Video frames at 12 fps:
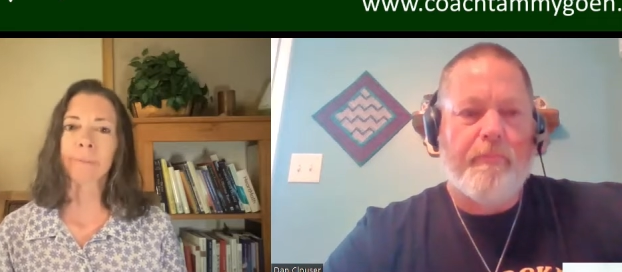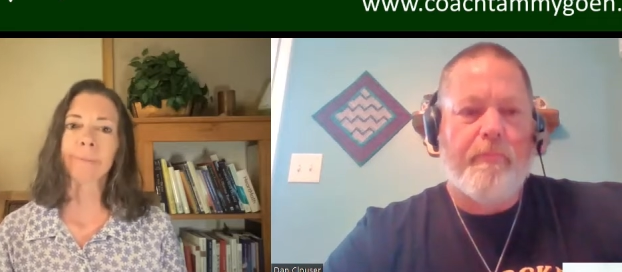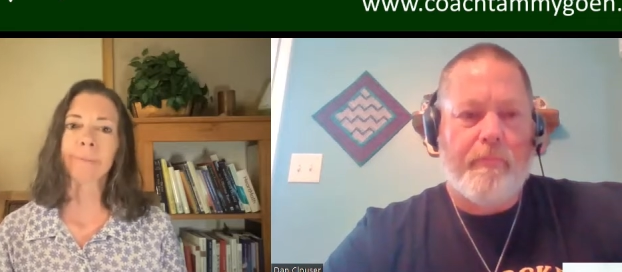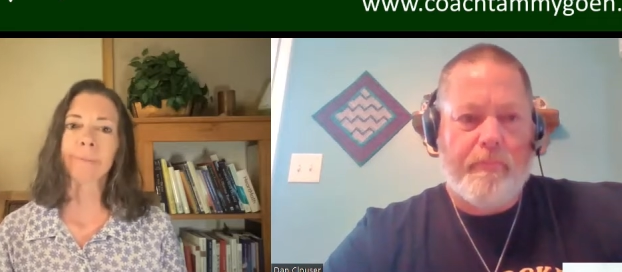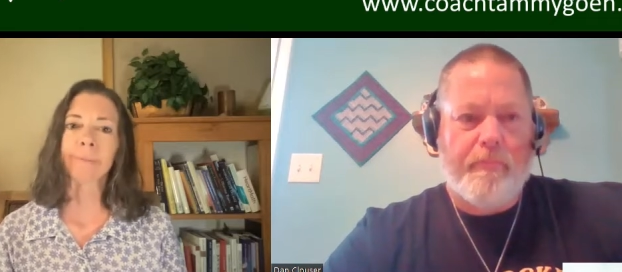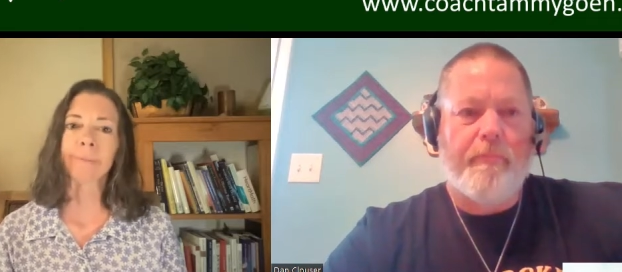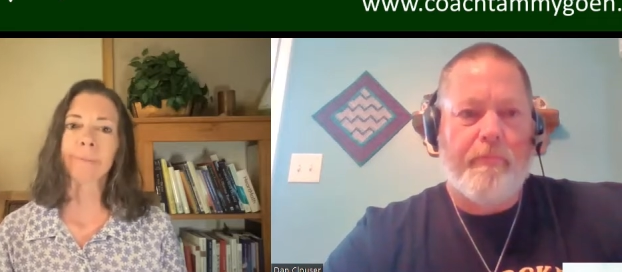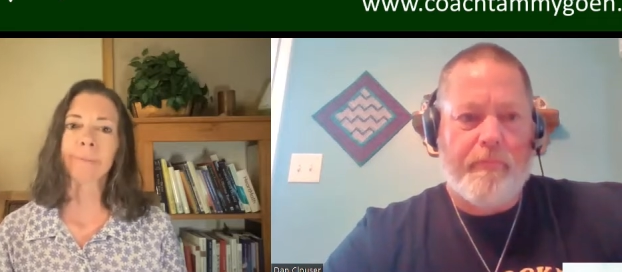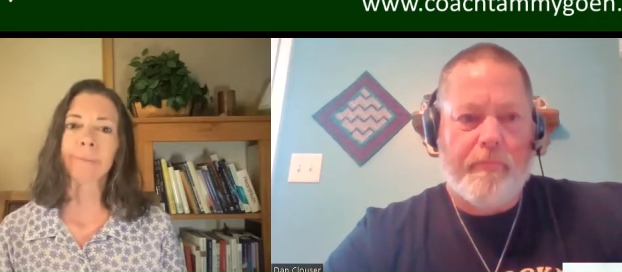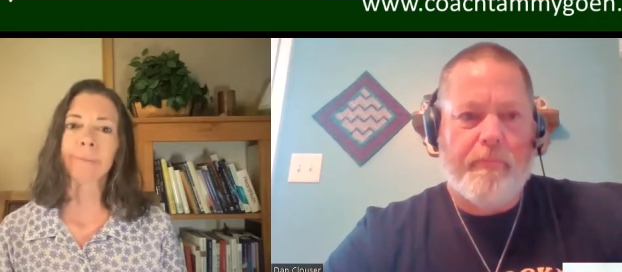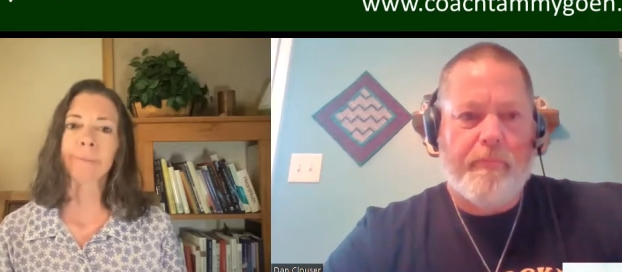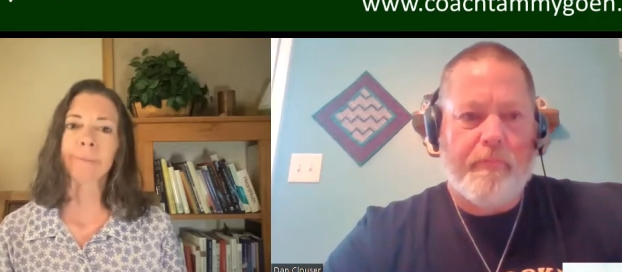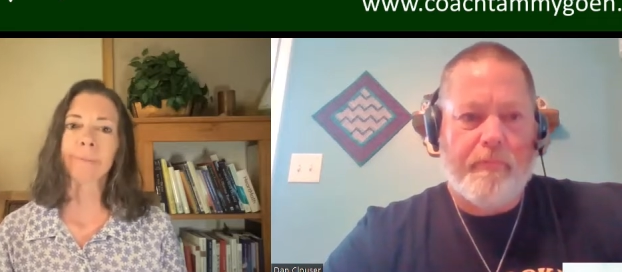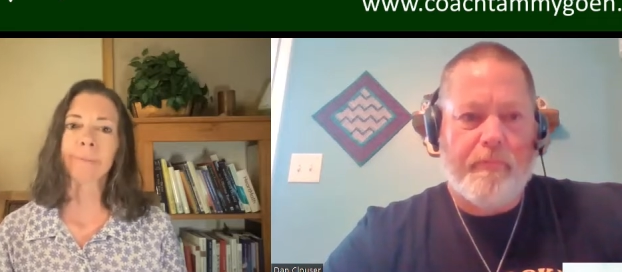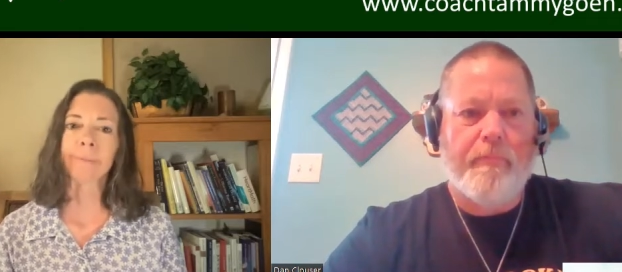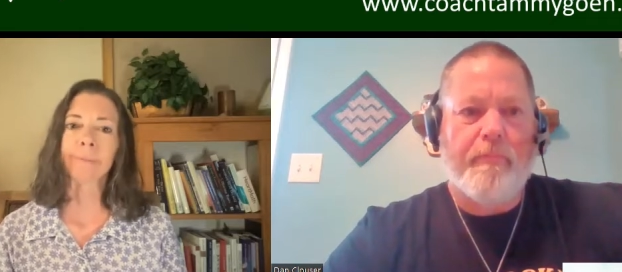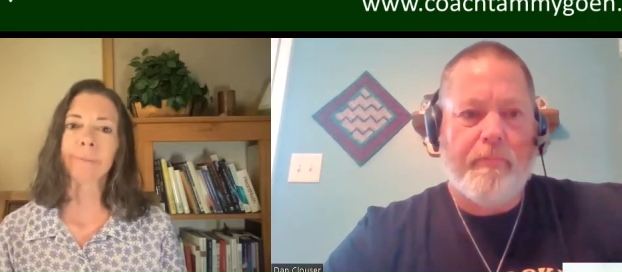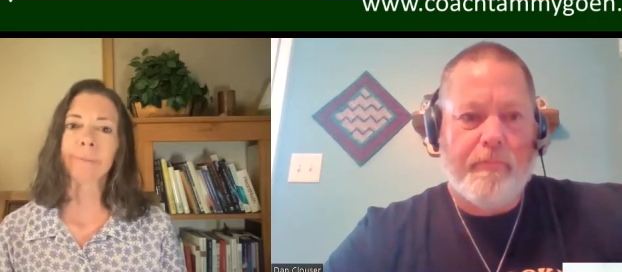Speaker 1: you know, money issues
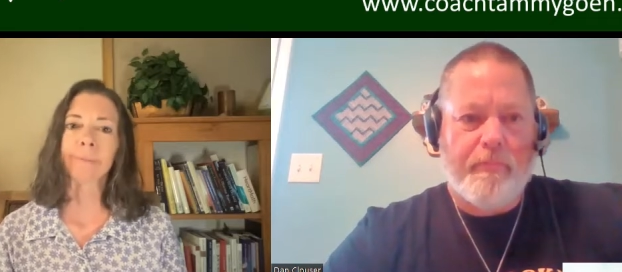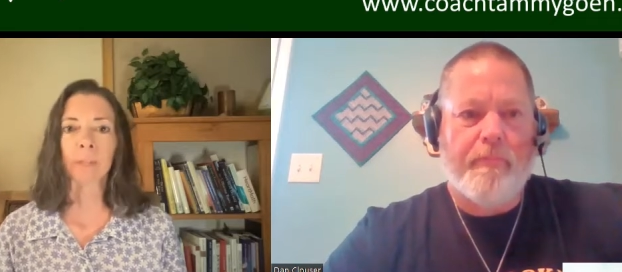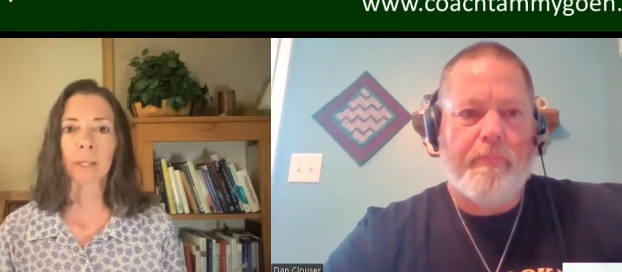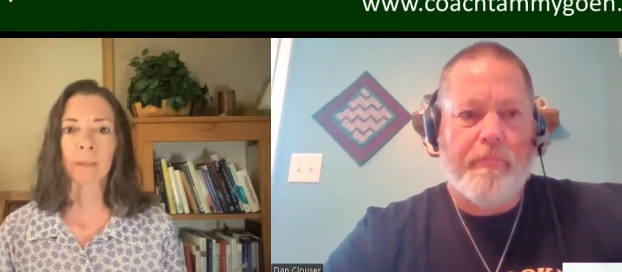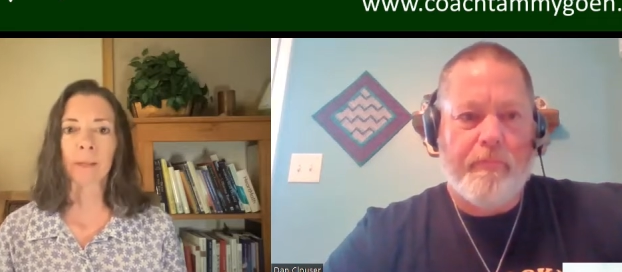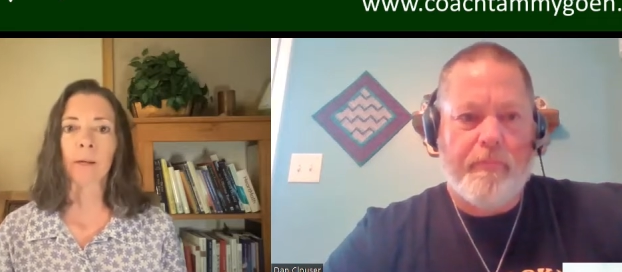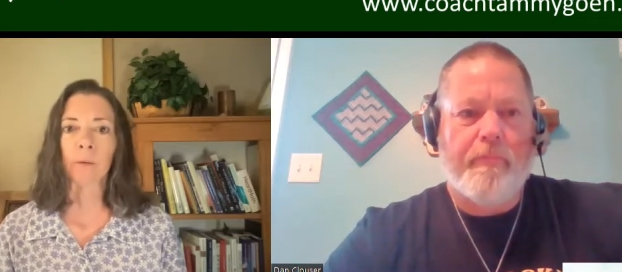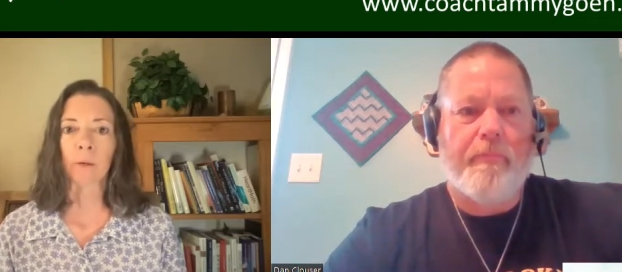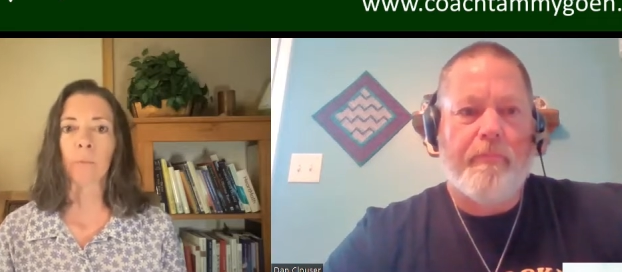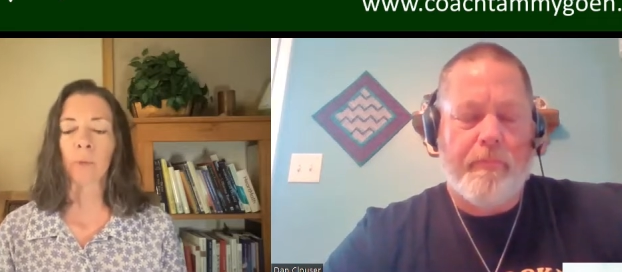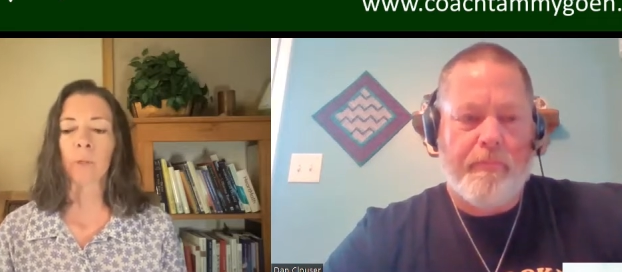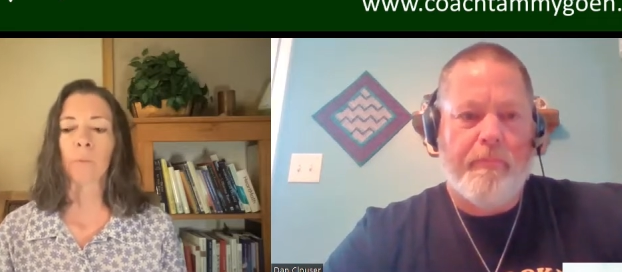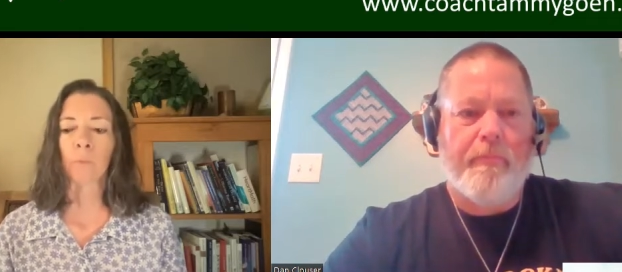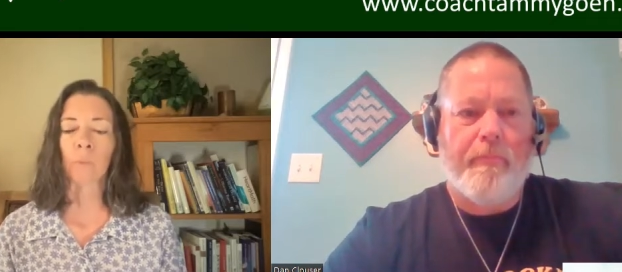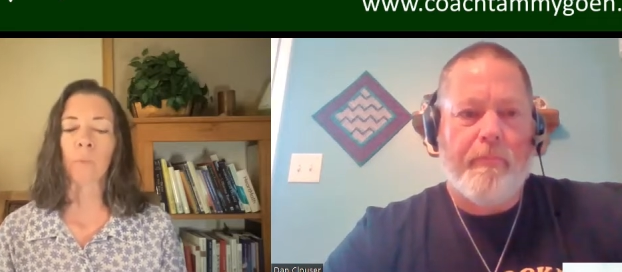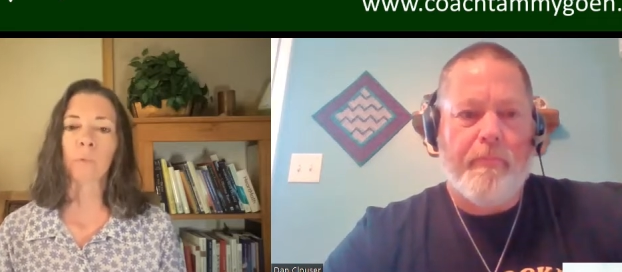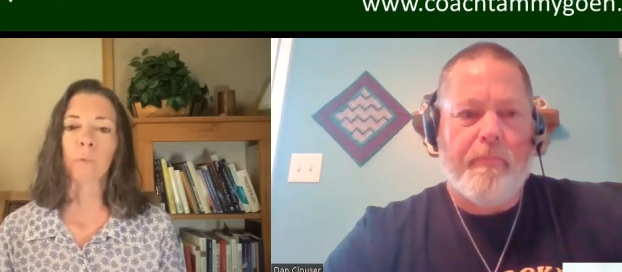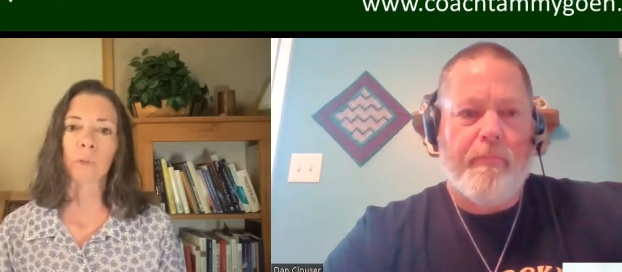or, or things like that. And we,
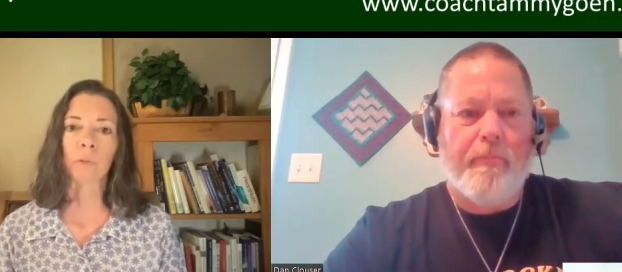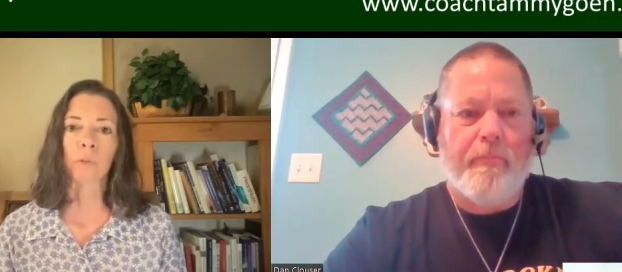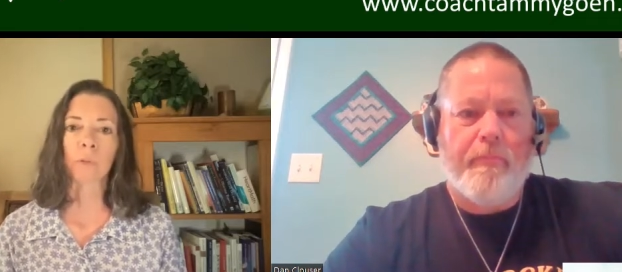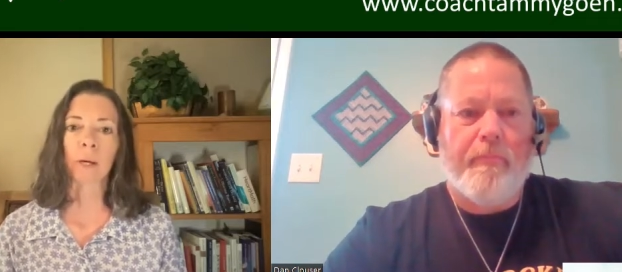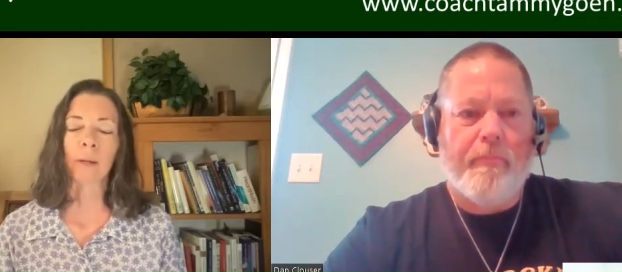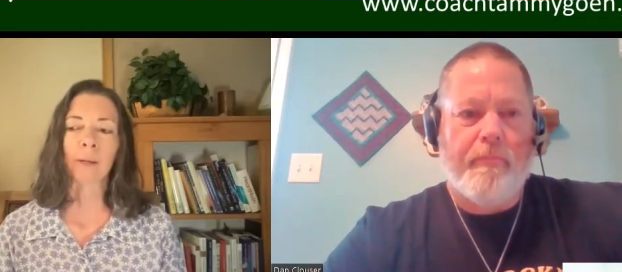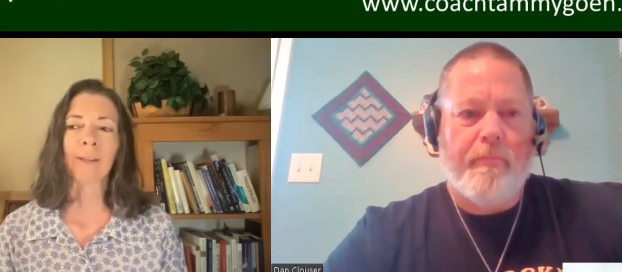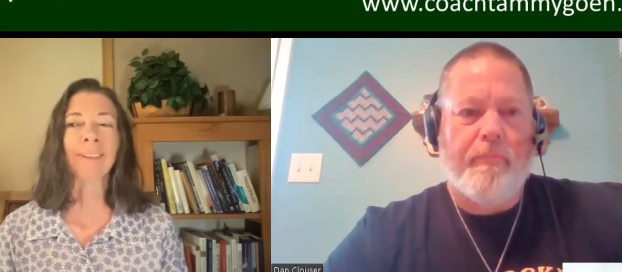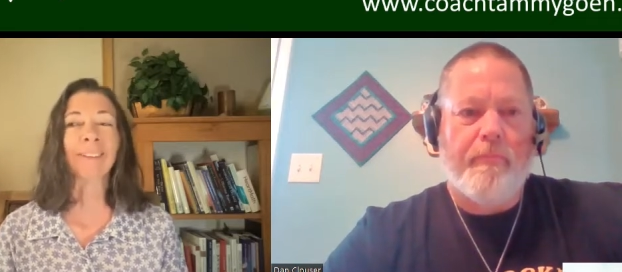we'll just do that.